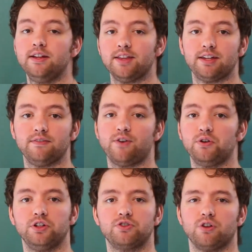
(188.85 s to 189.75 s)
that
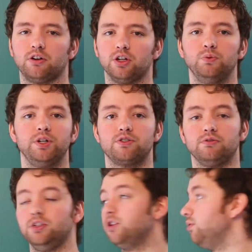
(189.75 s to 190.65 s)
default constructor, which
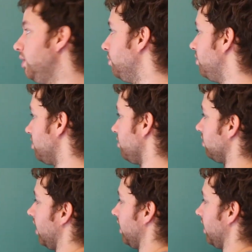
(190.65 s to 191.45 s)
literally will just look